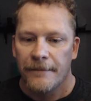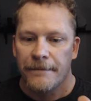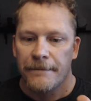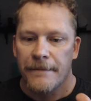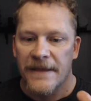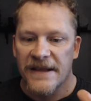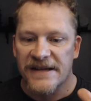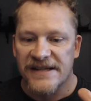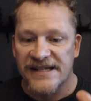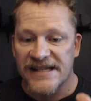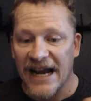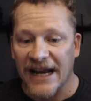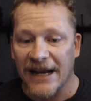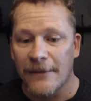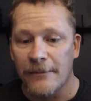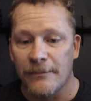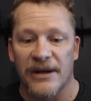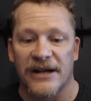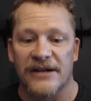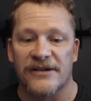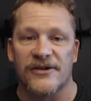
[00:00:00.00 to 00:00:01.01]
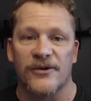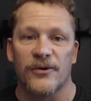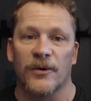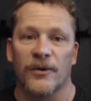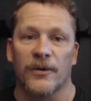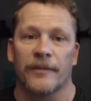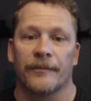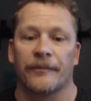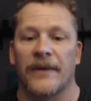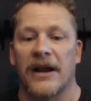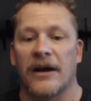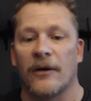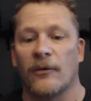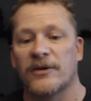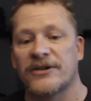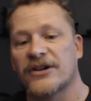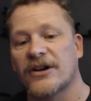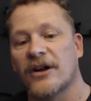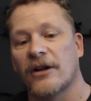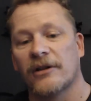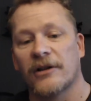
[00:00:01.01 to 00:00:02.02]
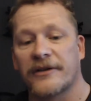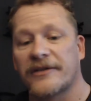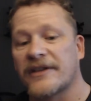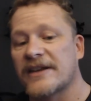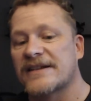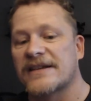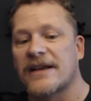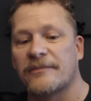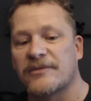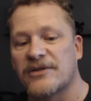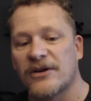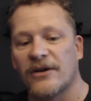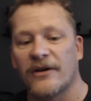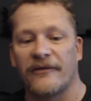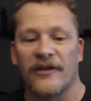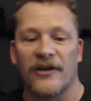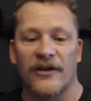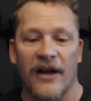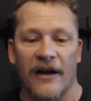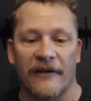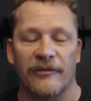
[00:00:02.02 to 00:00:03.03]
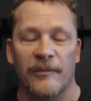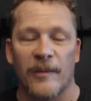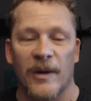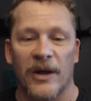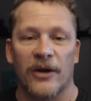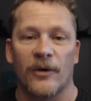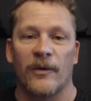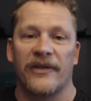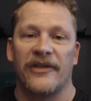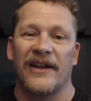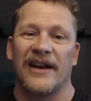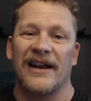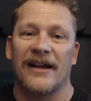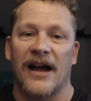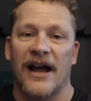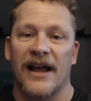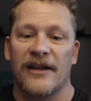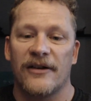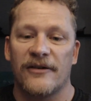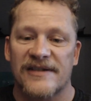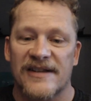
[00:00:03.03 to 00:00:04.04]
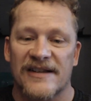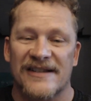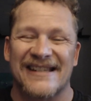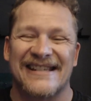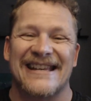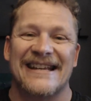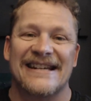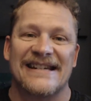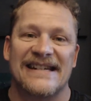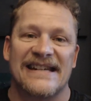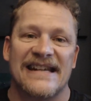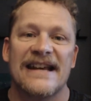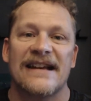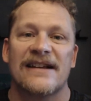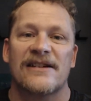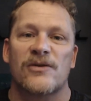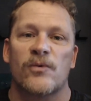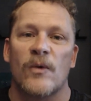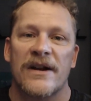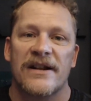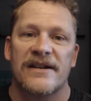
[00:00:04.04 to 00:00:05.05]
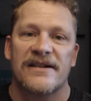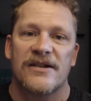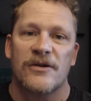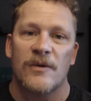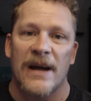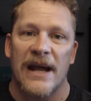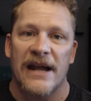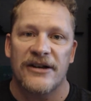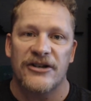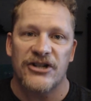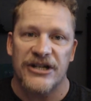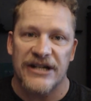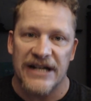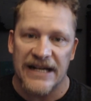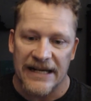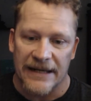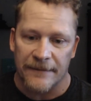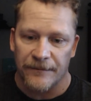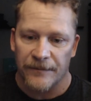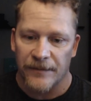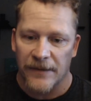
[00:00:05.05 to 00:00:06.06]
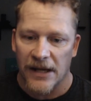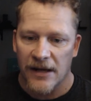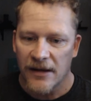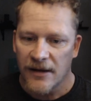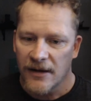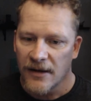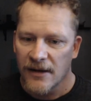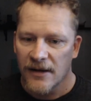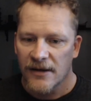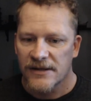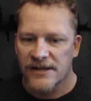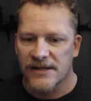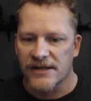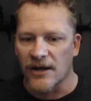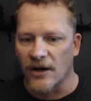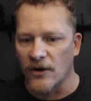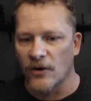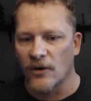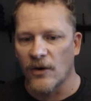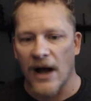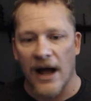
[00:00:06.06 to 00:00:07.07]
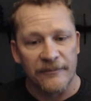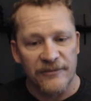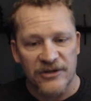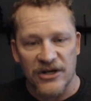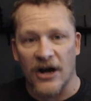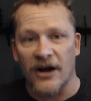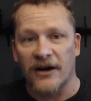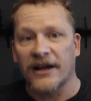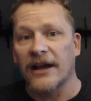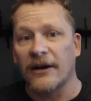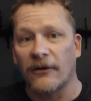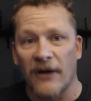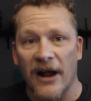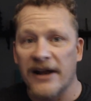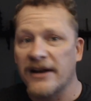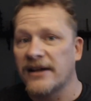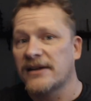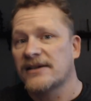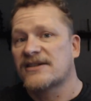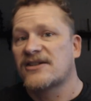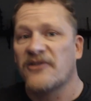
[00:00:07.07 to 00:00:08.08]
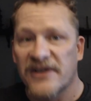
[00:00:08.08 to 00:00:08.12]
The second big tool, and I want you to go look this up too if you're not familiar with it, I use a Cintiq 22HD. So I'm talking right into a